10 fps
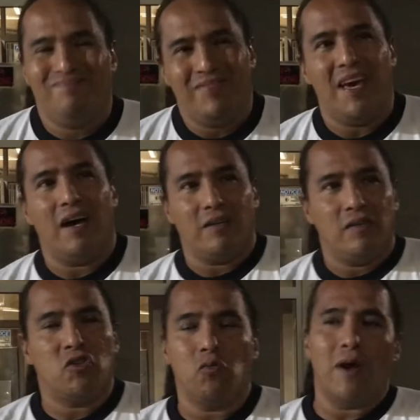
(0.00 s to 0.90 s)
yeah.
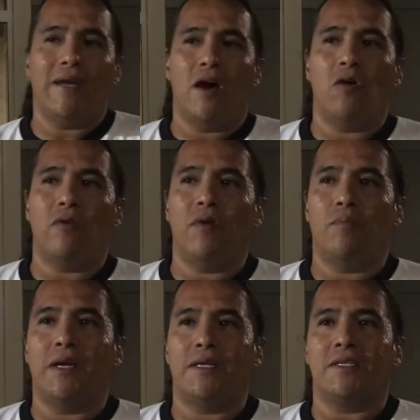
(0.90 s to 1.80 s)
So right now
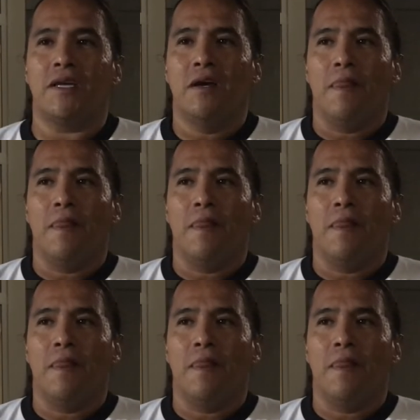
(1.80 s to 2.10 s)
everybody is